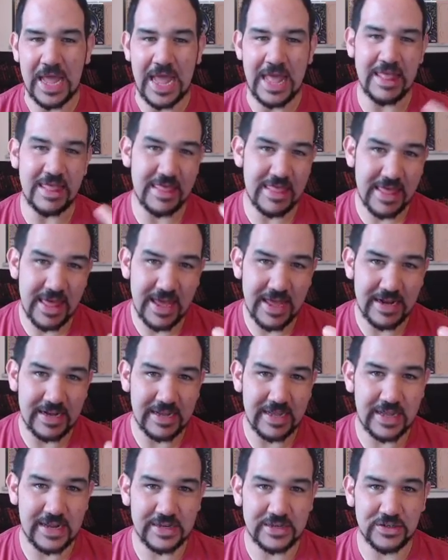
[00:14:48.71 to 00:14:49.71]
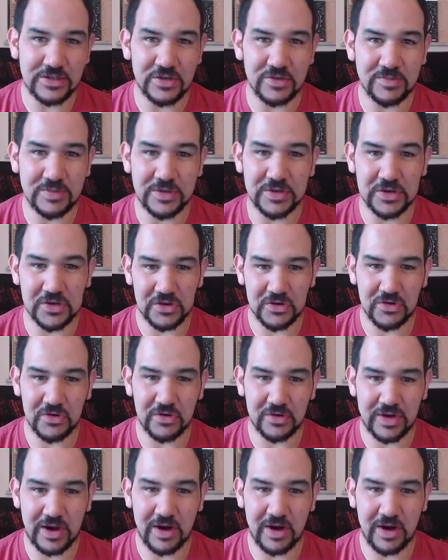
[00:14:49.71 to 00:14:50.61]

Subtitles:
and then get into building your own